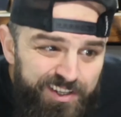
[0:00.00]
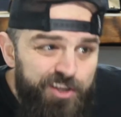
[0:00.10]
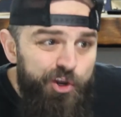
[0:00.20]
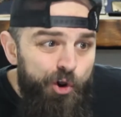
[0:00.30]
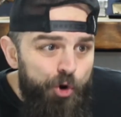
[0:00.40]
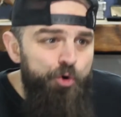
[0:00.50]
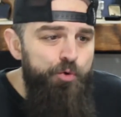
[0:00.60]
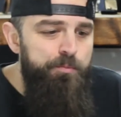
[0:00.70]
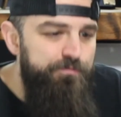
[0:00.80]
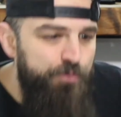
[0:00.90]
to
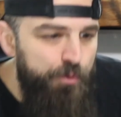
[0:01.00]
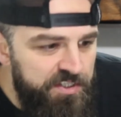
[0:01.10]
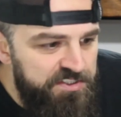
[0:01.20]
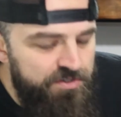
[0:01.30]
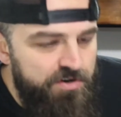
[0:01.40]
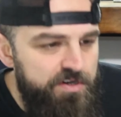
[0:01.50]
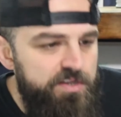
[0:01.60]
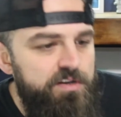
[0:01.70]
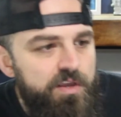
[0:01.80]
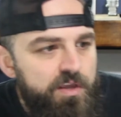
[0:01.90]
go before we get started.